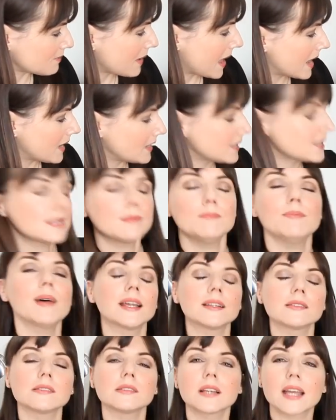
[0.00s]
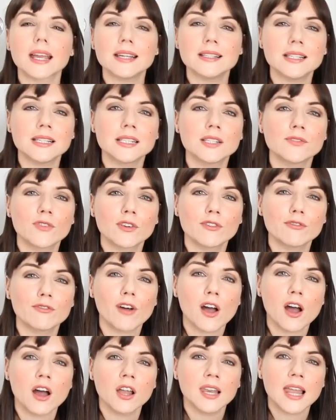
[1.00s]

palettes and pencil cases for far